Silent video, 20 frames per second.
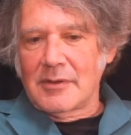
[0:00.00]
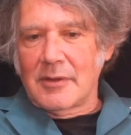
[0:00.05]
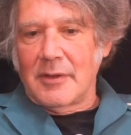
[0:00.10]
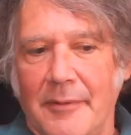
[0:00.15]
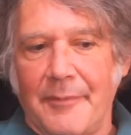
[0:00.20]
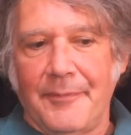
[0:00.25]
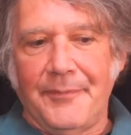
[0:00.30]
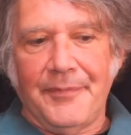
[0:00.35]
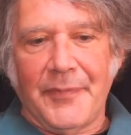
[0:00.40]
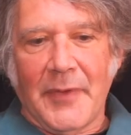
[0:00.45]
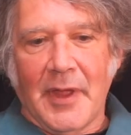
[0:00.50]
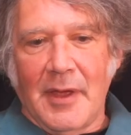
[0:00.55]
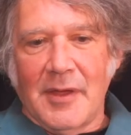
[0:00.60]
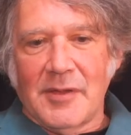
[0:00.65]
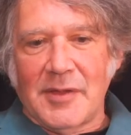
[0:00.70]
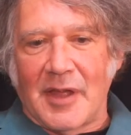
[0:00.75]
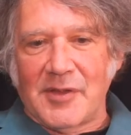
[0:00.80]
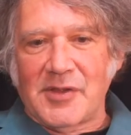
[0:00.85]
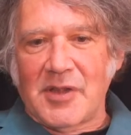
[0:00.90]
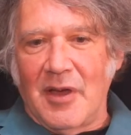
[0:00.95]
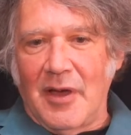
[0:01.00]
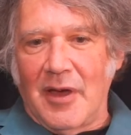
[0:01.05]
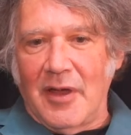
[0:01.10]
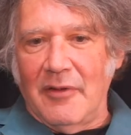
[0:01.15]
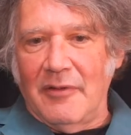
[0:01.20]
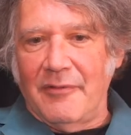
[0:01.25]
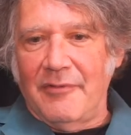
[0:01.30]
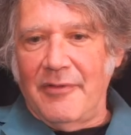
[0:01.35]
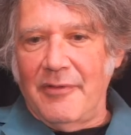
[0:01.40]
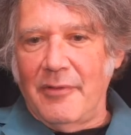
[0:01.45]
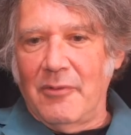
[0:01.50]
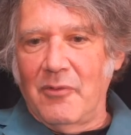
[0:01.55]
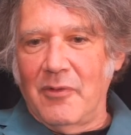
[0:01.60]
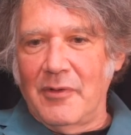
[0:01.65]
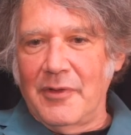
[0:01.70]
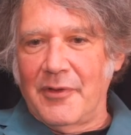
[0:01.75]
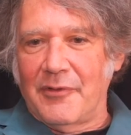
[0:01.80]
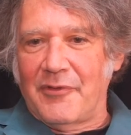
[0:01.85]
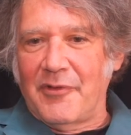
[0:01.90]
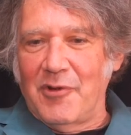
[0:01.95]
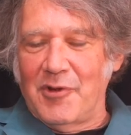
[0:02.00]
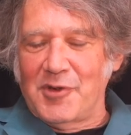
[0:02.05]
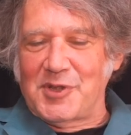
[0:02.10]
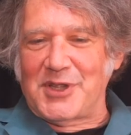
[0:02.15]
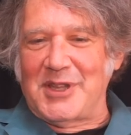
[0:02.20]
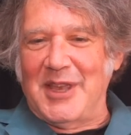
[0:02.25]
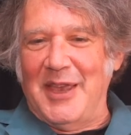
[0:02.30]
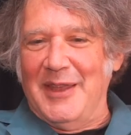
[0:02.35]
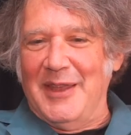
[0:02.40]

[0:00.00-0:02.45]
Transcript: So um, that's kind of the first